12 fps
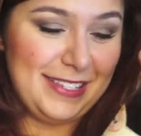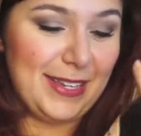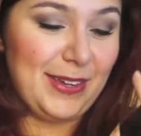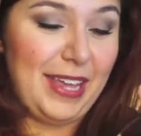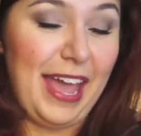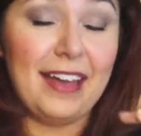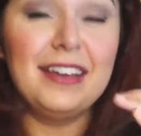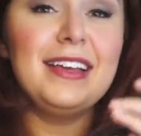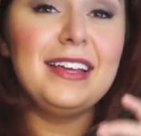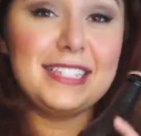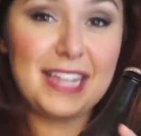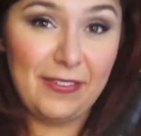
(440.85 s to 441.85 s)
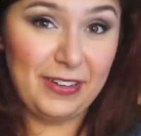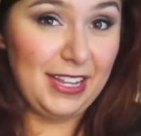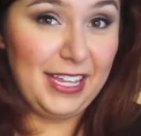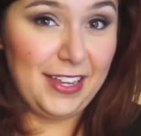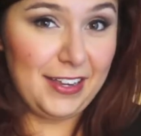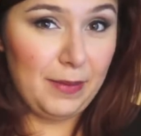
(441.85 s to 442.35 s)
So yeah,
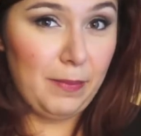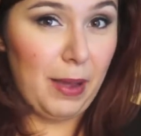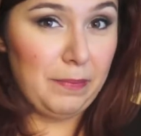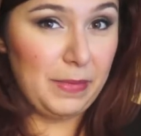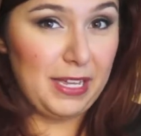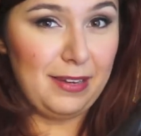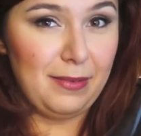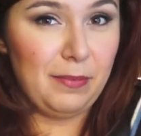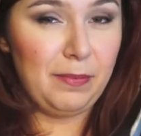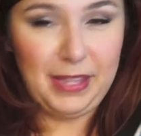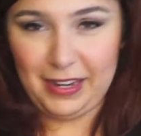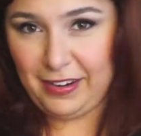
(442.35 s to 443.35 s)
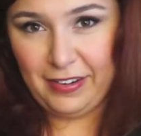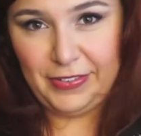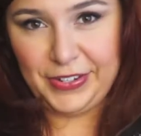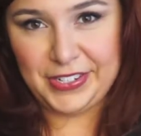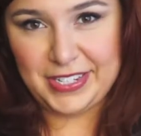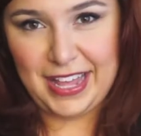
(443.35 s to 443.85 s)
definitely a good pumpkin beer if
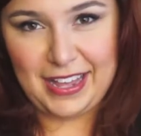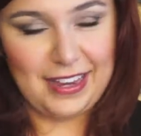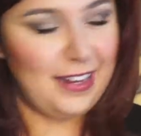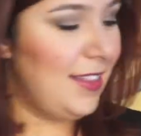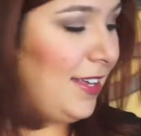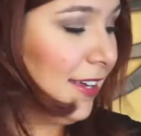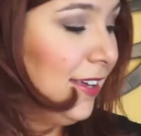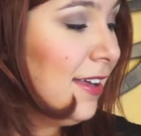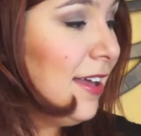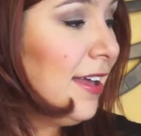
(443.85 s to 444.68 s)
you're into that kind of thing.